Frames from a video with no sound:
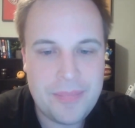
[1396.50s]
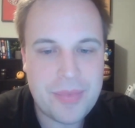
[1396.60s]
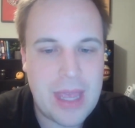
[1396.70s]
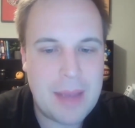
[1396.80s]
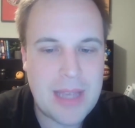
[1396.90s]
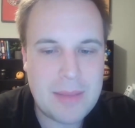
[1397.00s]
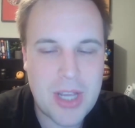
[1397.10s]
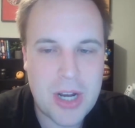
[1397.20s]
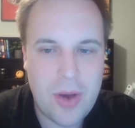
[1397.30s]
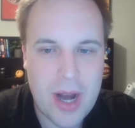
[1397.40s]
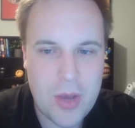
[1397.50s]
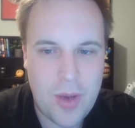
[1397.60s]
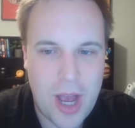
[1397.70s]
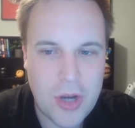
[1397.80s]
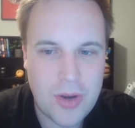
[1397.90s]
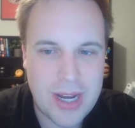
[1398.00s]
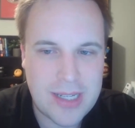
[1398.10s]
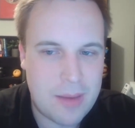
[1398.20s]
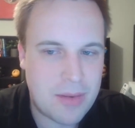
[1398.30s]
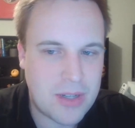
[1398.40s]
Game Time's going to credit you
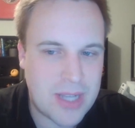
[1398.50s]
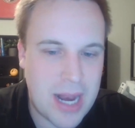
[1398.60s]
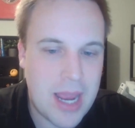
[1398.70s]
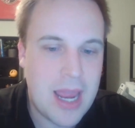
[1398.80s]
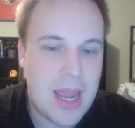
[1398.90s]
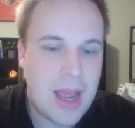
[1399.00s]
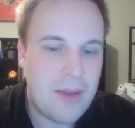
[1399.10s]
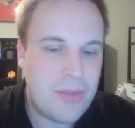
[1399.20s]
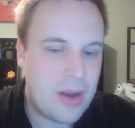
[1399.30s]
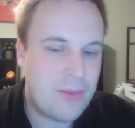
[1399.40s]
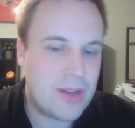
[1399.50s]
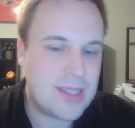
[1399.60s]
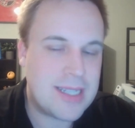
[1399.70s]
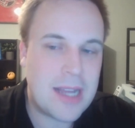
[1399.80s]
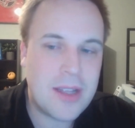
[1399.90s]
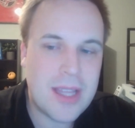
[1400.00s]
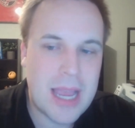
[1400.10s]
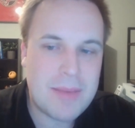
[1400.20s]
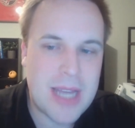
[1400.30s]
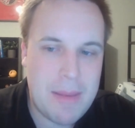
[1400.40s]
110% of the difference. Download the
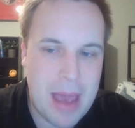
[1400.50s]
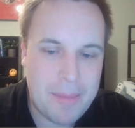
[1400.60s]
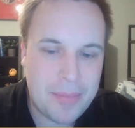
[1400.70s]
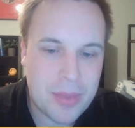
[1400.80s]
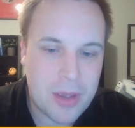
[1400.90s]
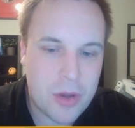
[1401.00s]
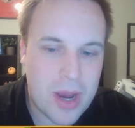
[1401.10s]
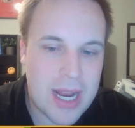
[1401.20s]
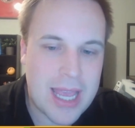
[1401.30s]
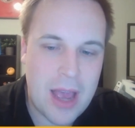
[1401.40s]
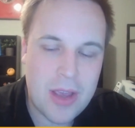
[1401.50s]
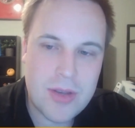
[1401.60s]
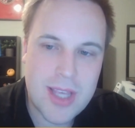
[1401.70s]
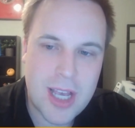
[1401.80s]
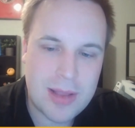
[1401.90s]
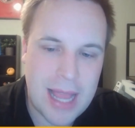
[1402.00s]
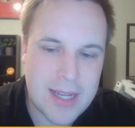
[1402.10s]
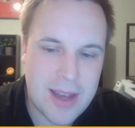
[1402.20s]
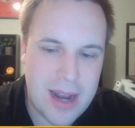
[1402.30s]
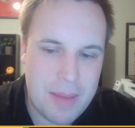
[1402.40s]
Game Time app, create an account, use the code
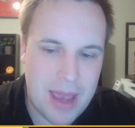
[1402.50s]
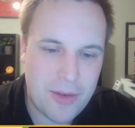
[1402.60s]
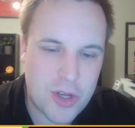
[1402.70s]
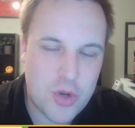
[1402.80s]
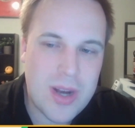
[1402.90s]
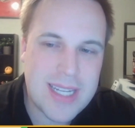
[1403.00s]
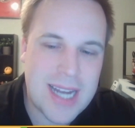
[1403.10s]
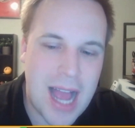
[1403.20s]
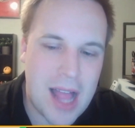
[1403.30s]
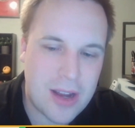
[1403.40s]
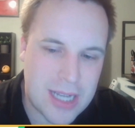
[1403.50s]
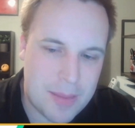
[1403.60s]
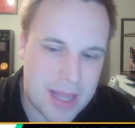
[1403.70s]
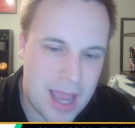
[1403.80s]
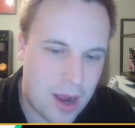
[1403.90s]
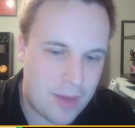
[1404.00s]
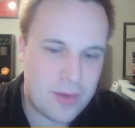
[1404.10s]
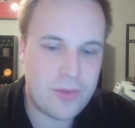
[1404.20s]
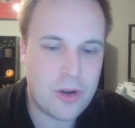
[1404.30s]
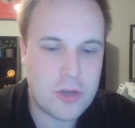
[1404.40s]
LOCKEDONNBA for $20. How about that? Off
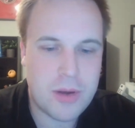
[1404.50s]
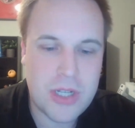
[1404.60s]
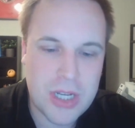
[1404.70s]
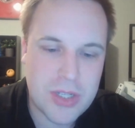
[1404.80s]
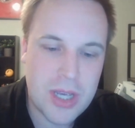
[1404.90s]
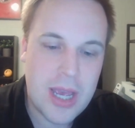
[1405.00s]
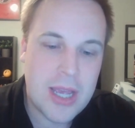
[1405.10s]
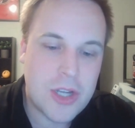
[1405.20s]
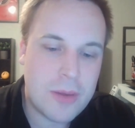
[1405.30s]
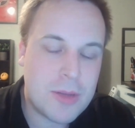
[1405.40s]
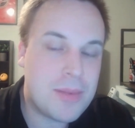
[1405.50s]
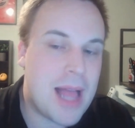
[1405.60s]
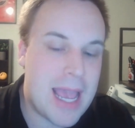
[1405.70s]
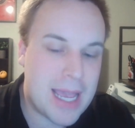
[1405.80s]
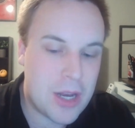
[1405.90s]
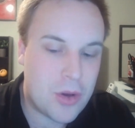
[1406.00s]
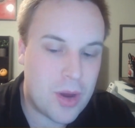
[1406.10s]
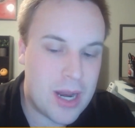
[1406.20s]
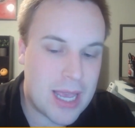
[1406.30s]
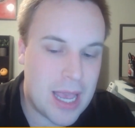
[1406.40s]
your first purchase. Terms apply. Again,
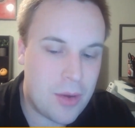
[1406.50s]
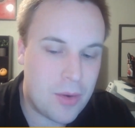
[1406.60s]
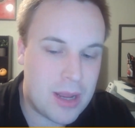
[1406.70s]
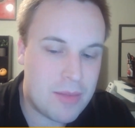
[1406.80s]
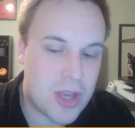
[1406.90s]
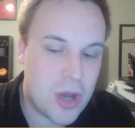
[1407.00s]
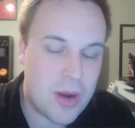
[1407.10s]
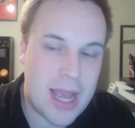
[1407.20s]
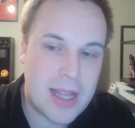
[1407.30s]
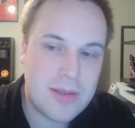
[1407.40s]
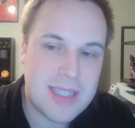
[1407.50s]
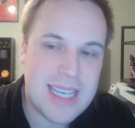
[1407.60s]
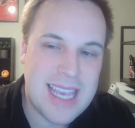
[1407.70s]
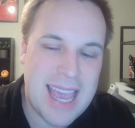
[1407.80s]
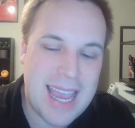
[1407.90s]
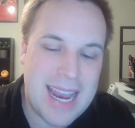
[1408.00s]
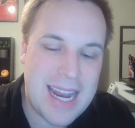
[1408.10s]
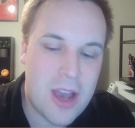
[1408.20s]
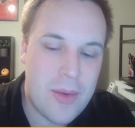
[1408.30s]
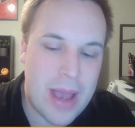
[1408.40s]
create an account, redeem the code
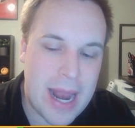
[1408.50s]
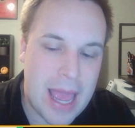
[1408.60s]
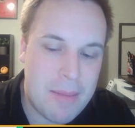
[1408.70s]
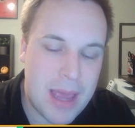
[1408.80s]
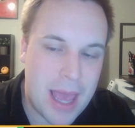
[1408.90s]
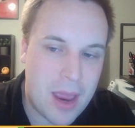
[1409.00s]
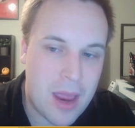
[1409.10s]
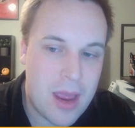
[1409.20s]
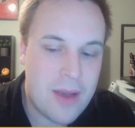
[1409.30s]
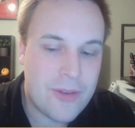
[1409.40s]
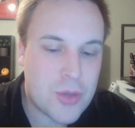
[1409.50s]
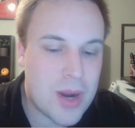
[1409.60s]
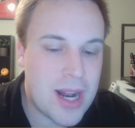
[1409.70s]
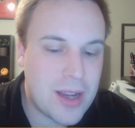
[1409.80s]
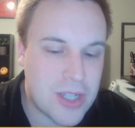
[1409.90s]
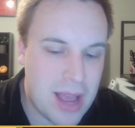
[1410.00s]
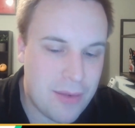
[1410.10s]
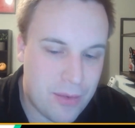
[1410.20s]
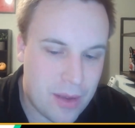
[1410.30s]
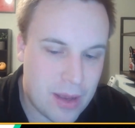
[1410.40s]
LOCKEDONNBA for $20
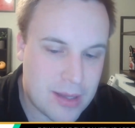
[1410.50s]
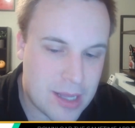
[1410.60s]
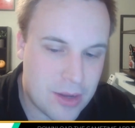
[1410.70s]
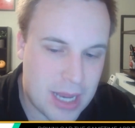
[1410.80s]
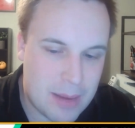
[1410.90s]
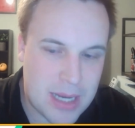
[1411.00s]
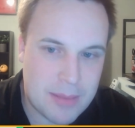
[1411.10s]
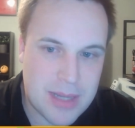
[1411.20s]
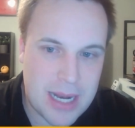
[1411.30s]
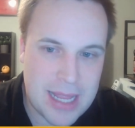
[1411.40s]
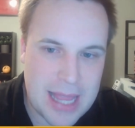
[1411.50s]
off. Download Game Time today.